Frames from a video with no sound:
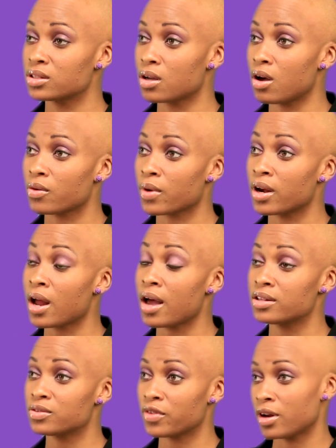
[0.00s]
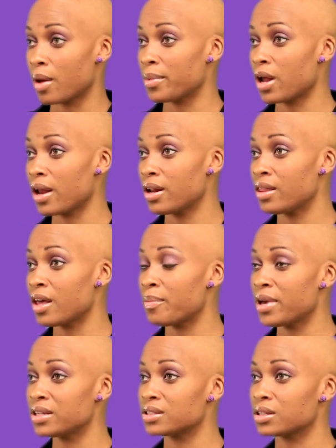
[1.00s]
called Raynaud's phenomenon. And that
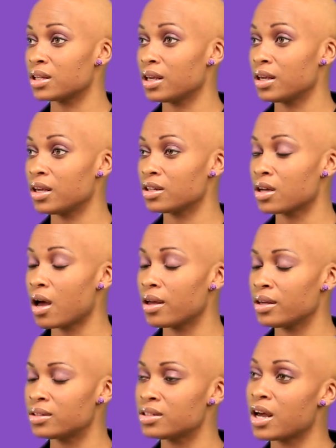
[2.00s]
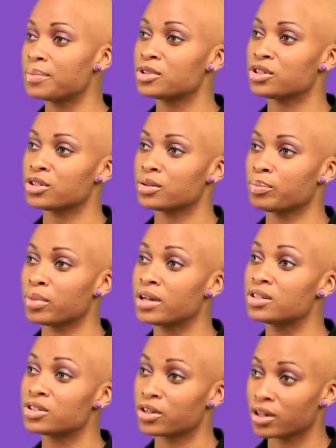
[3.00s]
basically, it, it stops your blood
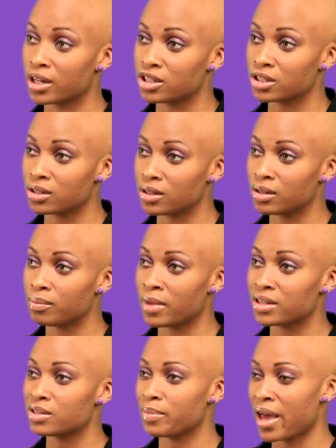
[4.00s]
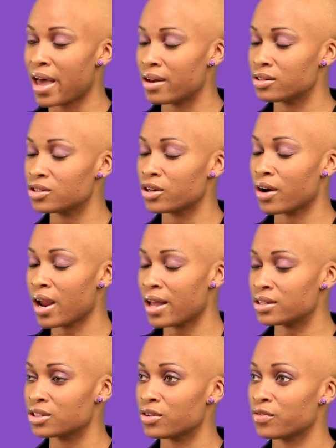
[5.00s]
circulation. It makes it bad. And so your
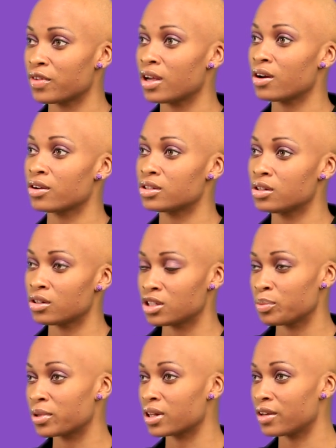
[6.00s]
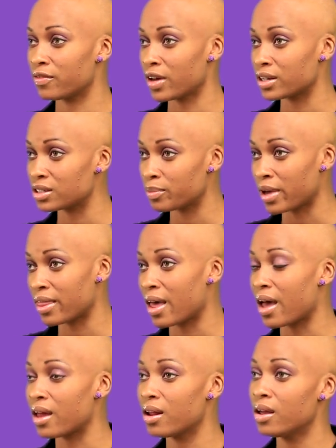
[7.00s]
hands and your feet are, are typically affected by
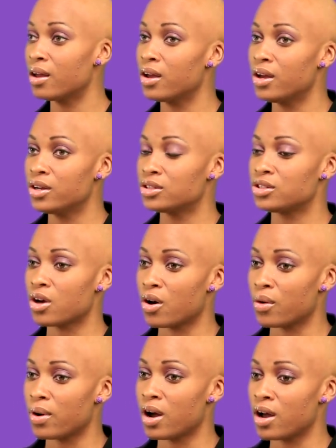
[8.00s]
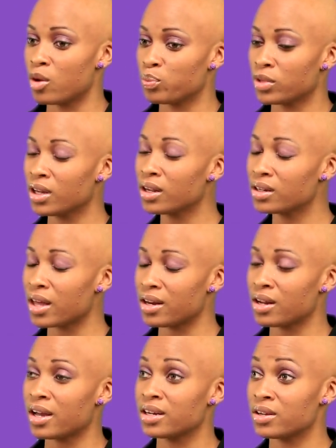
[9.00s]
that. So um, getting that
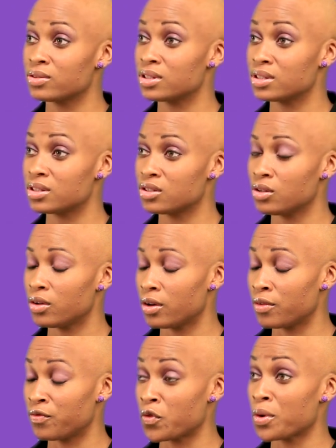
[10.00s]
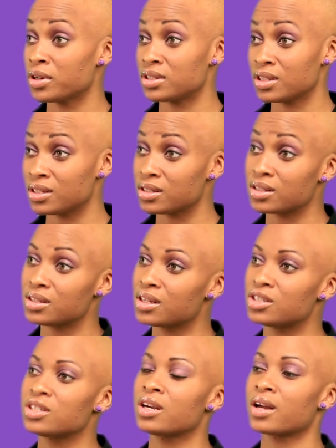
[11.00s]
diagnosis of four diseases at
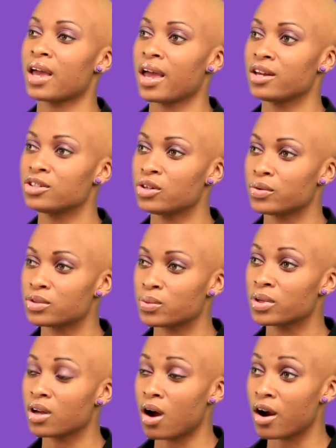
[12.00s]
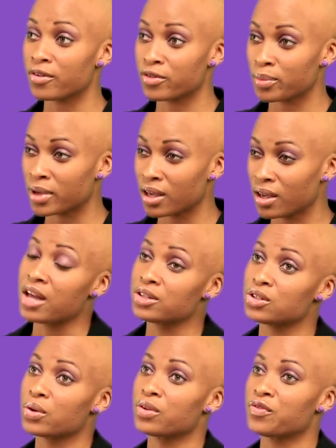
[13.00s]
such a young age, you know, was really hard for me.
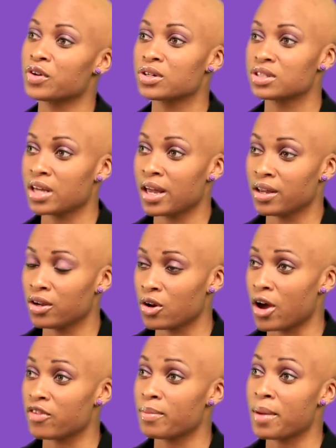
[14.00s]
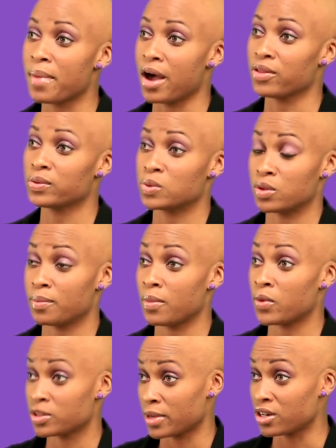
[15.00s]
And so the first thing, you know, out of my mouth was,
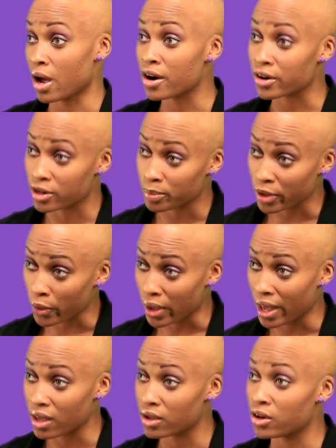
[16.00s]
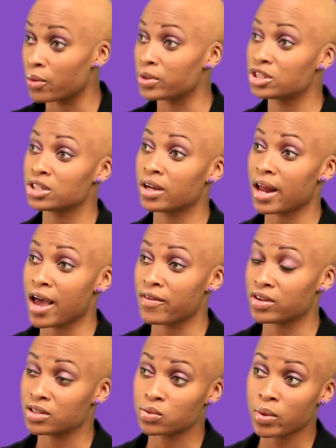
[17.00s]
was my daughter going to be okay? You know, was she going to
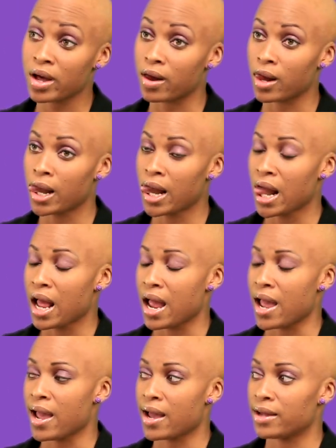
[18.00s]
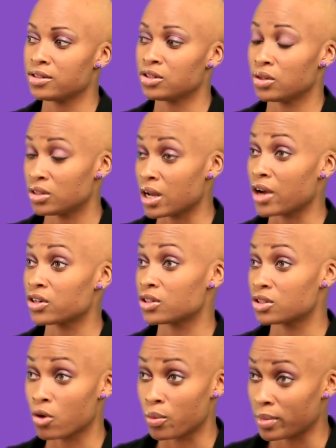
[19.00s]
have it as well? and you know the
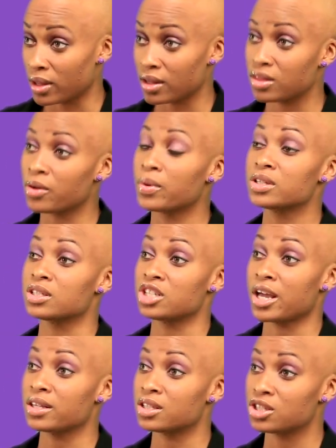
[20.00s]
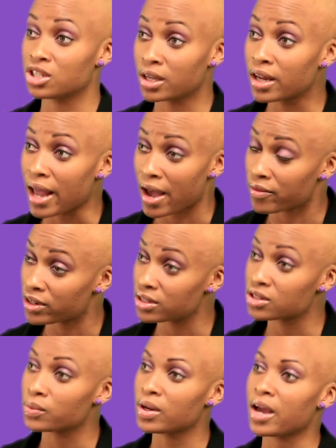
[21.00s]
doctor told me that there was a chance that she could have
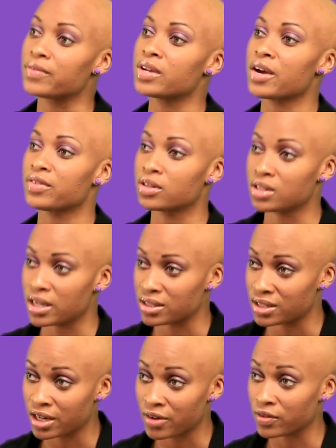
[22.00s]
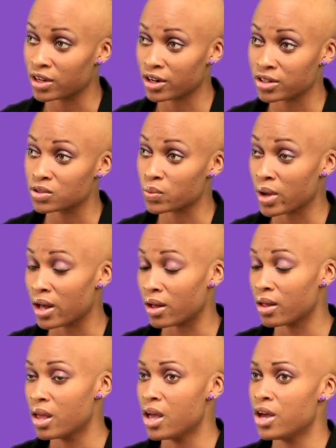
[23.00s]
it and so we have to have her tested every year as
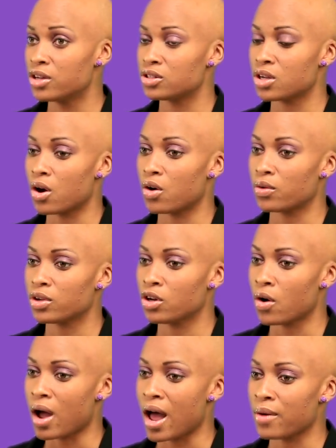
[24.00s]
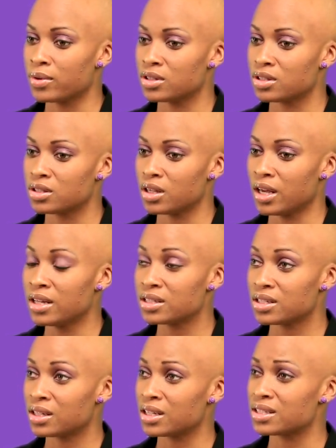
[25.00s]
well so you know i was
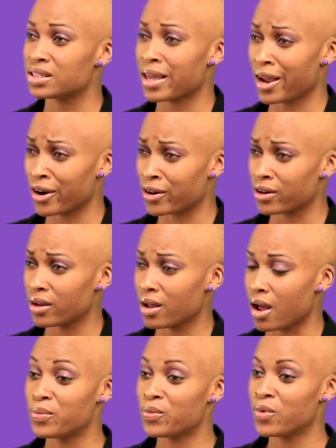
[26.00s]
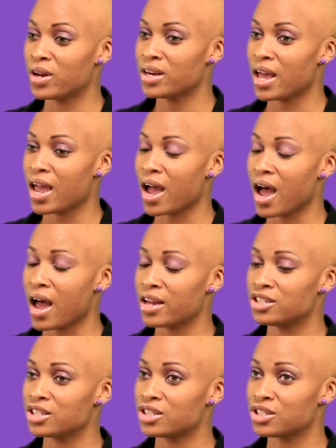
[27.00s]
instantly scared one day
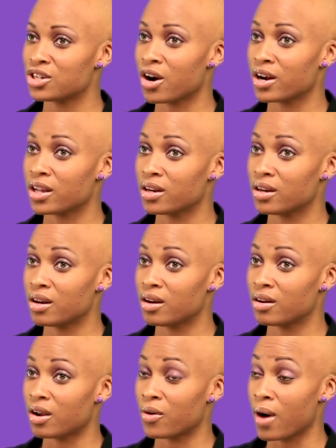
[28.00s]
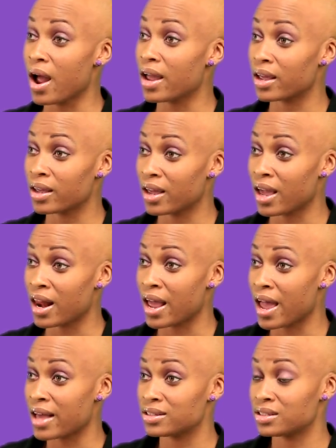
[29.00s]
i just started crying
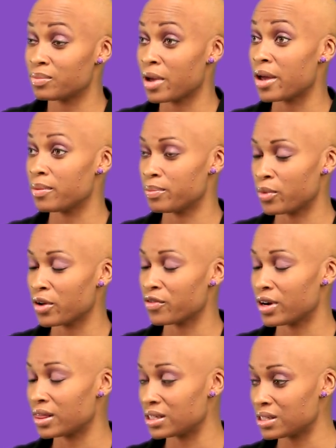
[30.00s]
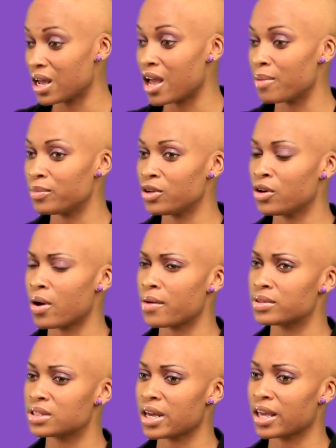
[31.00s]
and i asked my boyfriend at the time you know
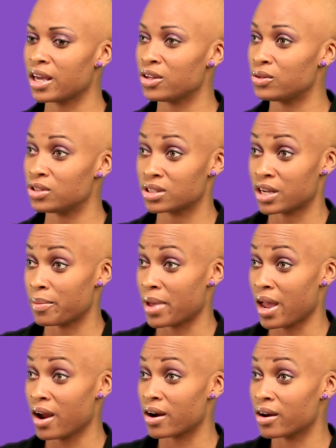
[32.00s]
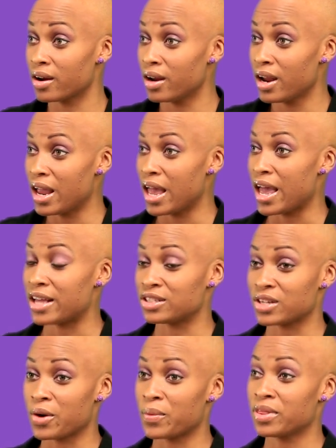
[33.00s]
i was like can you just cut my hair
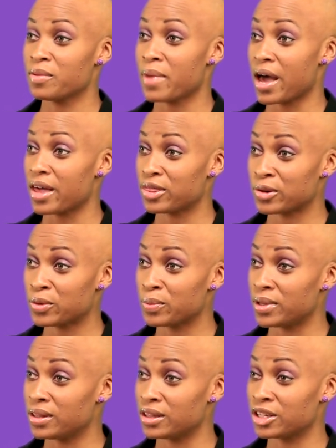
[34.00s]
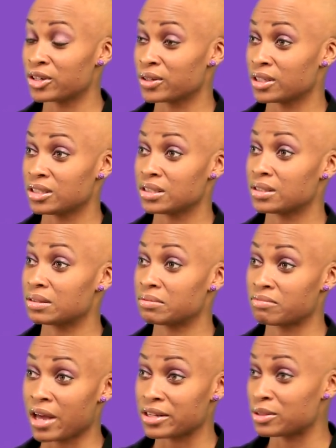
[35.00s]
and so i went in the bathroom and literally
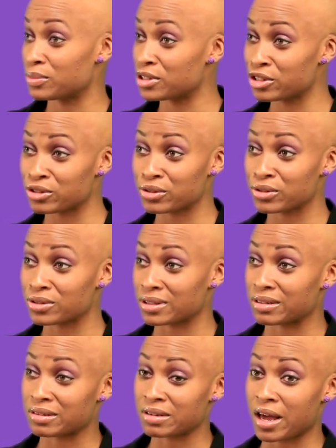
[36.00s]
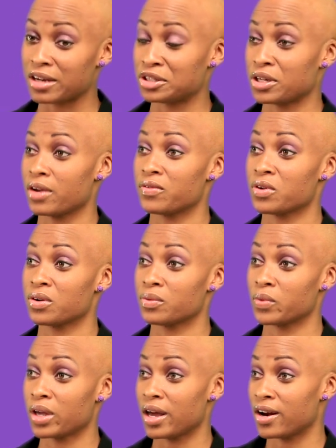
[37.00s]
just got some scissors and got a shaver
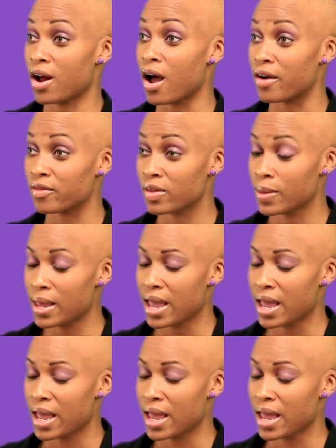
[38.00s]
and we cut it off